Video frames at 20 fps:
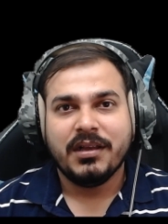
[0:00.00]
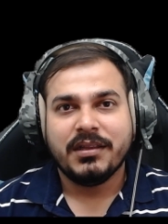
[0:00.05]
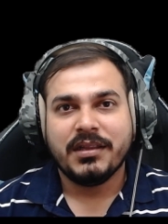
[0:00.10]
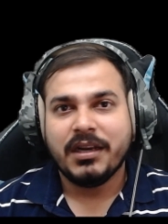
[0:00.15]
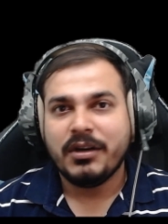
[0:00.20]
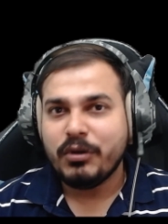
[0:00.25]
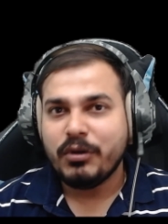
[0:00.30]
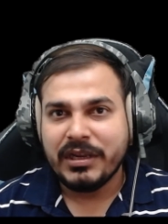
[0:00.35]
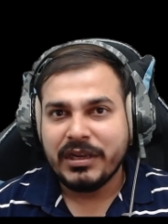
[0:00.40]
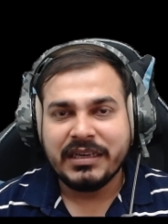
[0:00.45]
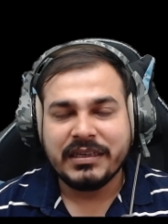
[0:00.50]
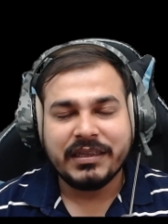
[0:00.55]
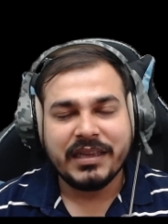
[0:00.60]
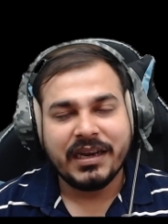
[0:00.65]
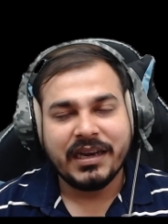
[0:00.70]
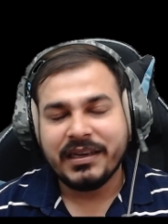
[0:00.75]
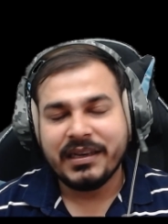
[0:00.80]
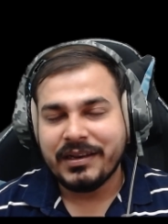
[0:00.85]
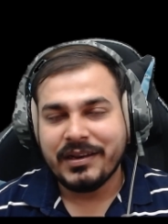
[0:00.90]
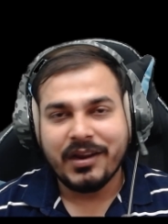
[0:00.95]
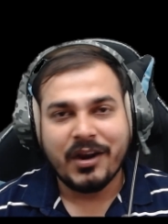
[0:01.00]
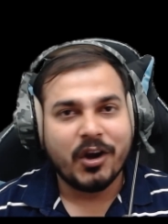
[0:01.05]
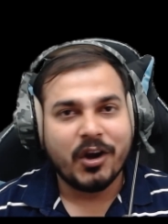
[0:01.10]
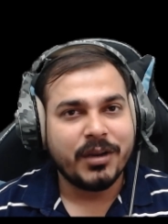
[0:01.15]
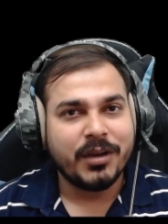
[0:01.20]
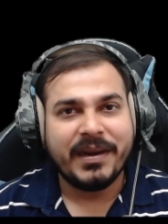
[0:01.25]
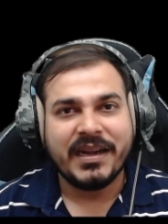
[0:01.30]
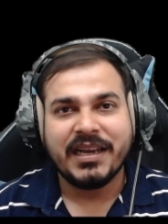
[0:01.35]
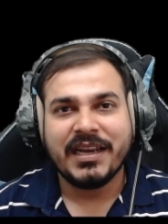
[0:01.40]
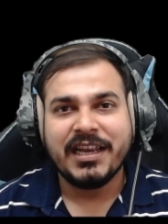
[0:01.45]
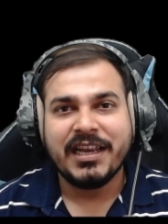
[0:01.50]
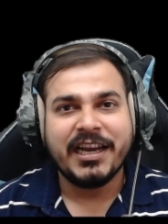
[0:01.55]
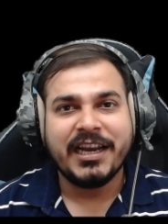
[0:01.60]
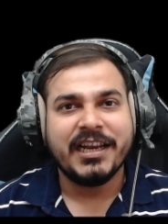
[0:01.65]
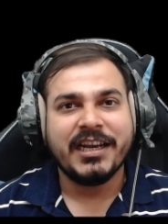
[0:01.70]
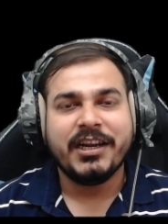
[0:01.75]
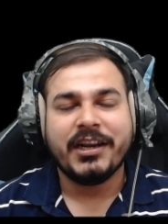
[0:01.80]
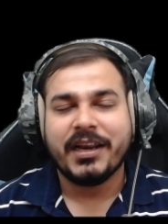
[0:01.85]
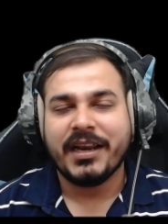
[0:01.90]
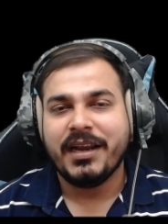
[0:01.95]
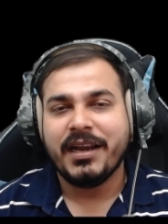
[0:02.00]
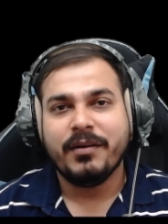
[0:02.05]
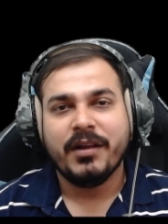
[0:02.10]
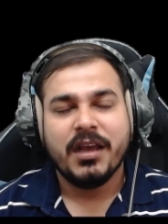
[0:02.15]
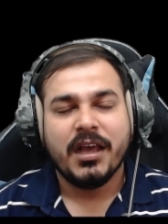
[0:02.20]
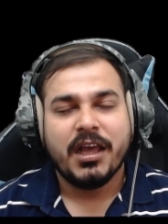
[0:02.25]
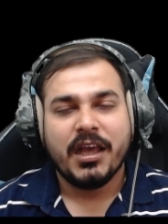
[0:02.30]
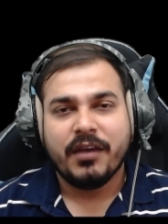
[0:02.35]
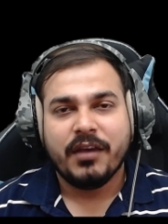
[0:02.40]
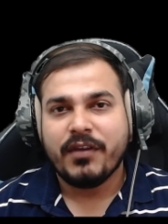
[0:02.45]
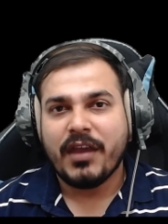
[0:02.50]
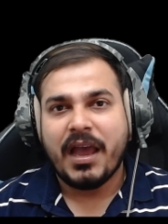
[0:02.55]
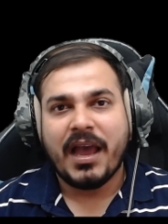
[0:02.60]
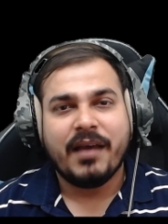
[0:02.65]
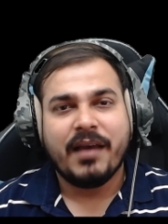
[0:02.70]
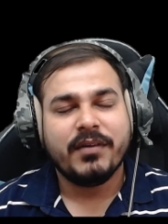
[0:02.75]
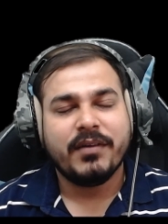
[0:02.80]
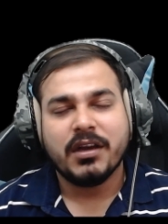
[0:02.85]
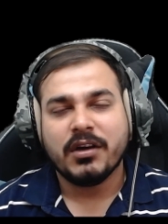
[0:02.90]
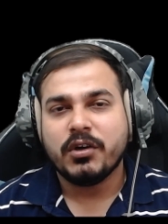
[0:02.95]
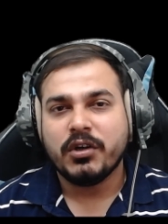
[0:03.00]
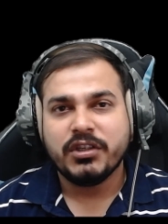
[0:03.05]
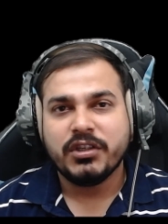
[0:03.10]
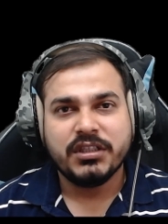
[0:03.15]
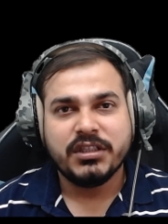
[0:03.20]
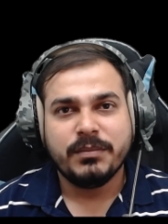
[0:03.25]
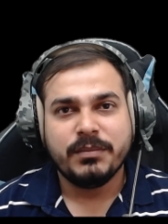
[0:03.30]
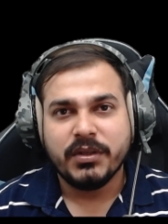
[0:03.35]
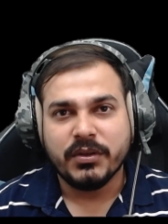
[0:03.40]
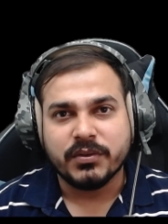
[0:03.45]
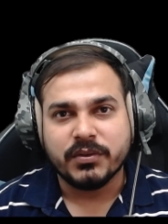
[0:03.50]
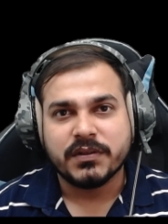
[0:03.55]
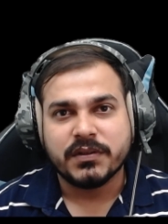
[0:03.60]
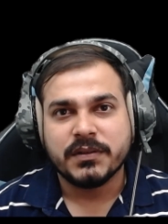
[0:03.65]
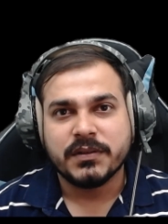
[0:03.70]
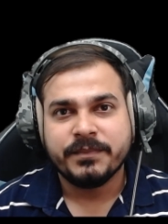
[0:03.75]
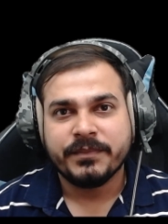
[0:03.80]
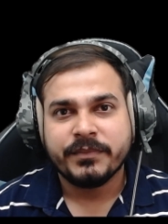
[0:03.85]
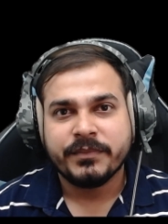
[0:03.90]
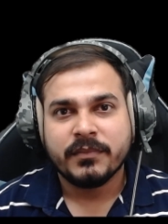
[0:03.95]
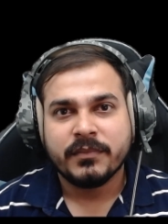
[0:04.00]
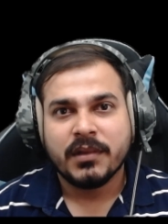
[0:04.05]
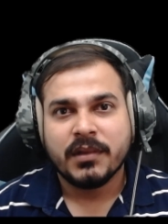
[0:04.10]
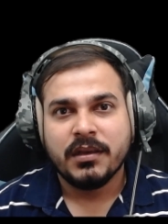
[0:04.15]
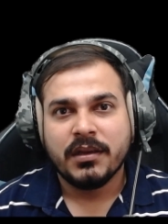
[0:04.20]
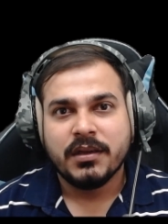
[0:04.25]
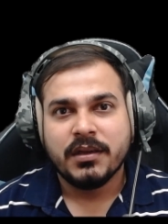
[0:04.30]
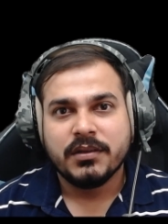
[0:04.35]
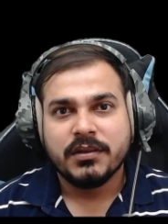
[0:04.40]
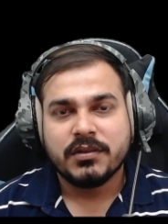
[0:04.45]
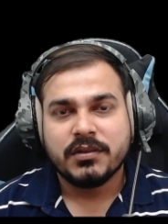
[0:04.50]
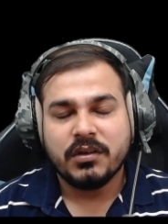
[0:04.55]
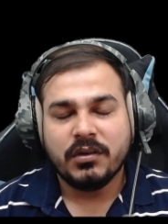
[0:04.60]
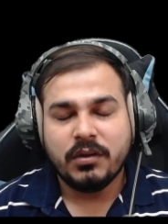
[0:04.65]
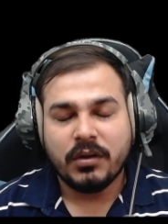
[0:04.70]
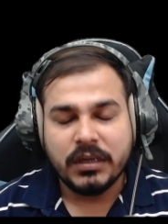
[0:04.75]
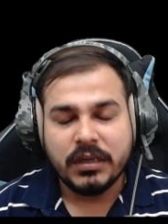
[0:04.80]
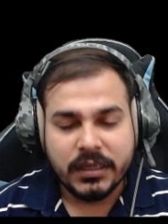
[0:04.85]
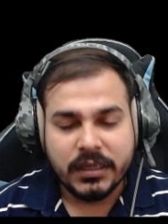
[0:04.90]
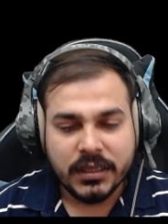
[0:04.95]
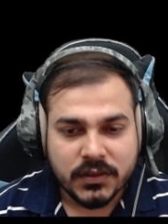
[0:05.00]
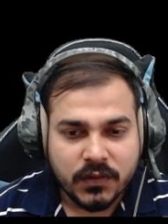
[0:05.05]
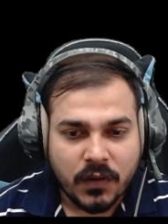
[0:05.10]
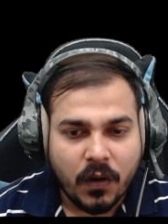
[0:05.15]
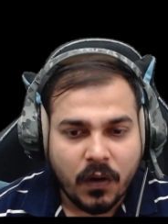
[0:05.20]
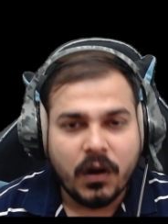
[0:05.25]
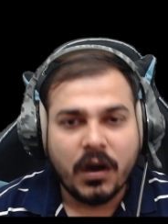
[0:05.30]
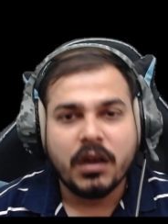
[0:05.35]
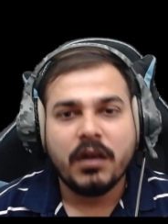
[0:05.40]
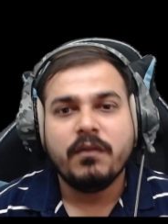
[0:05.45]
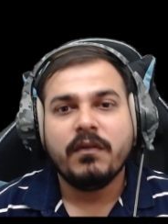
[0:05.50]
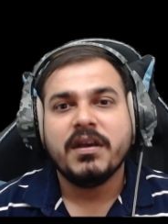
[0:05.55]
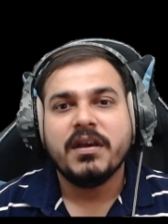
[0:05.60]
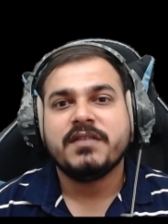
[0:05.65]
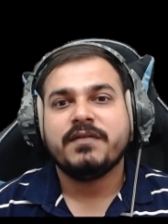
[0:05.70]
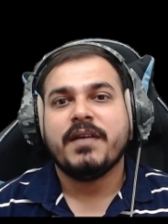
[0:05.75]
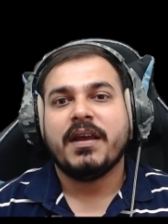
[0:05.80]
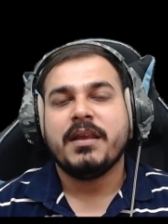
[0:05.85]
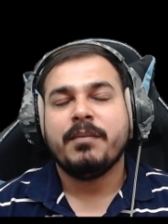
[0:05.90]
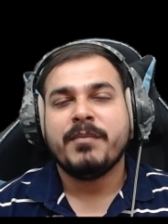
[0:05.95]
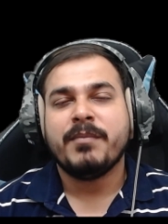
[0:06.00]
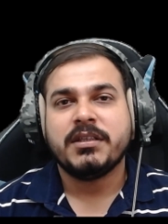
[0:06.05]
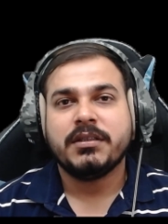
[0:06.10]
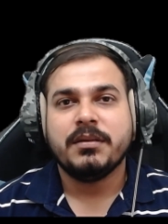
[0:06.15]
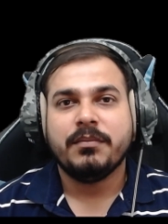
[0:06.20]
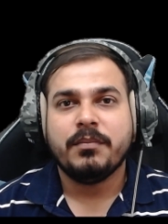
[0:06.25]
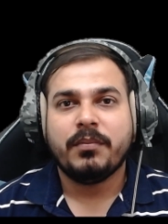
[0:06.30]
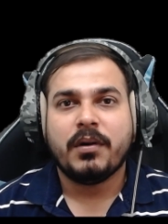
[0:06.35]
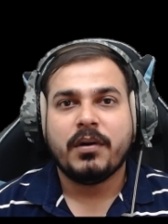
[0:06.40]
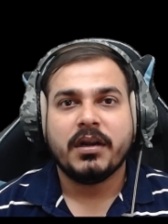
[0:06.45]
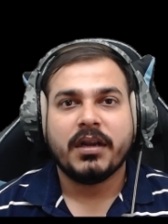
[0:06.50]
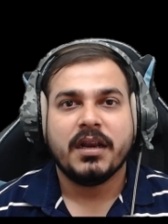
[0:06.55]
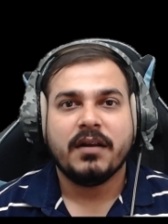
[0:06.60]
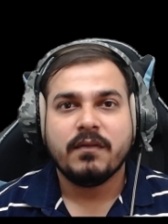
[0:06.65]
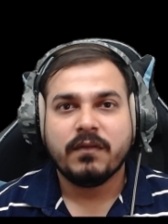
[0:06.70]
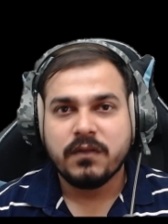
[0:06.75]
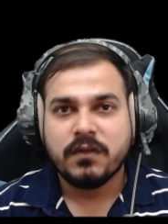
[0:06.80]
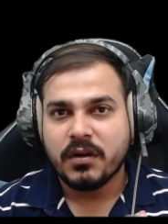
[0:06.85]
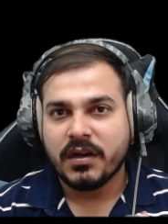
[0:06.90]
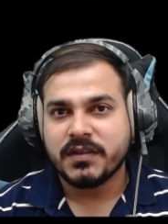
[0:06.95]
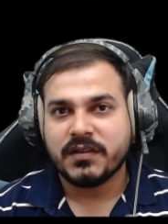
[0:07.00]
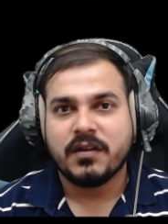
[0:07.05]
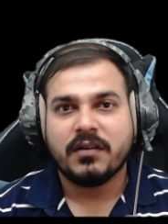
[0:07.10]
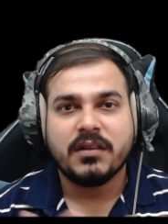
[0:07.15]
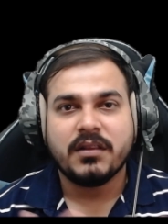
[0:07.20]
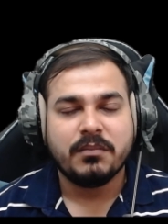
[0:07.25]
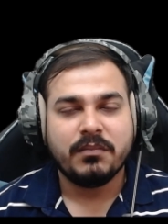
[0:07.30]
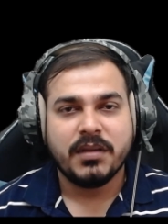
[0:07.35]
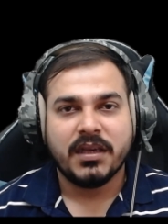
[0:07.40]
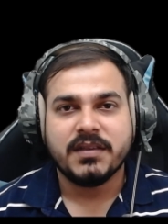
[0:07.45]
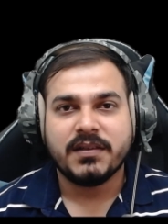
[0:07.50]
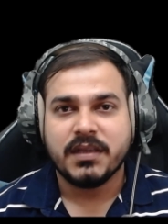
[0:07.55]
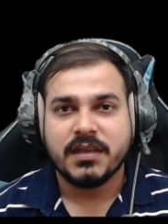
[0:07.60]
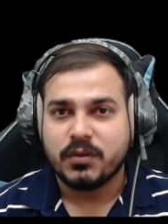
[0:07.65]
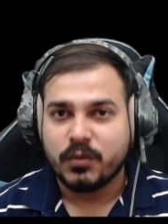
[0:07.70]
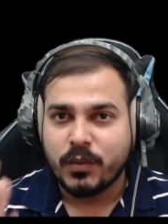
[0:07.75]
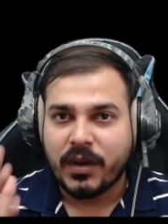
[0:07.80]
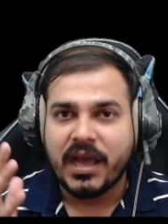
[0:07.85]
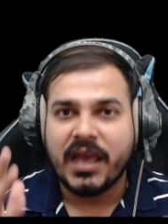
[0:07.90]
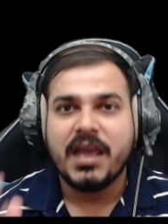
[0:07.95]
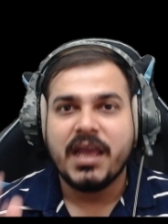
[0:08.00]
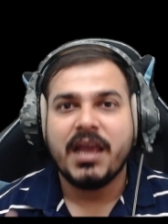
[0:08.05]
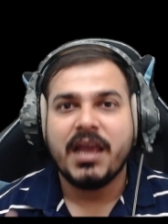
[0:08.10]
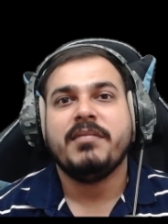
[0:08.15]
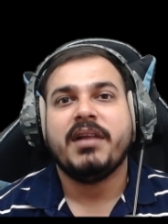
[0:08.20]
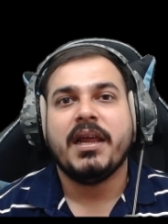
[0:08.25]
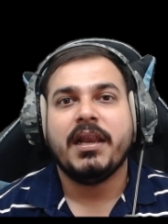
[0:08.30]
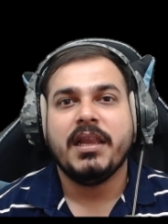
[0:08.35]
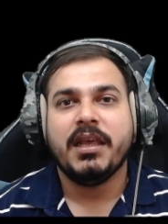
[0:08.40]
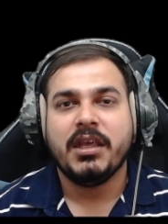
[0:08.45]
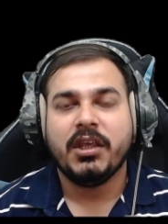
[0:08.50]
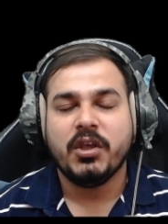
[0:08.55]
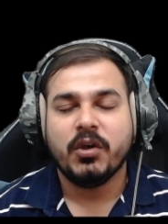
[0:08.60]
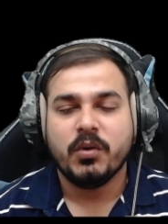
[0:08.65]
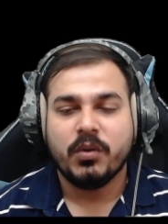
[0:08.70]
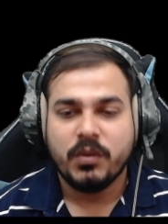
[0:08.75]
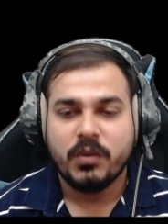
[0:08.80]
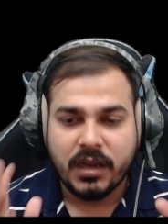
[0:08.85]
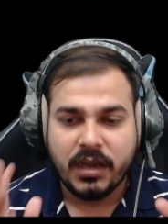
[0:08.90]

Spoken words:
they're automatically getting trained if you're having a good GPUs. So it is always very much important, focus on the basics. Why I am telling you,